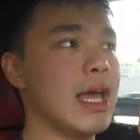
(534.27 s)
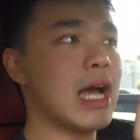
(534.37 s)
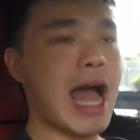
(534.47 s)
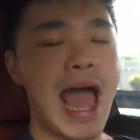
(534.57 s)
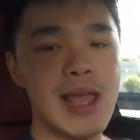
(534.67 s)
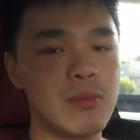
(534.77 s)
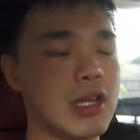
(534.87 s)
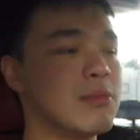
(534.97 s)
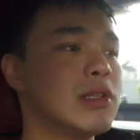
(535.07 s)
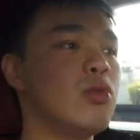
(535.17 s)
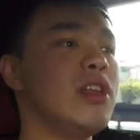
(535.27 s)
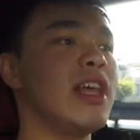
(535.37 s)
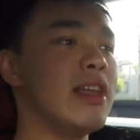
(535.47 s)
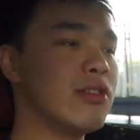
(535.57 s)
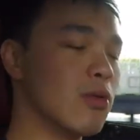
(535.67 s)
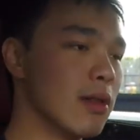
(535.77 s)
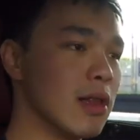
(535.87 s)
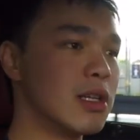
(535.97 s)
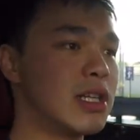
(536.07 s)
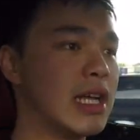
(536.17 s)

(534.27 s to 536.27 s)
a hybrid between a dual clutch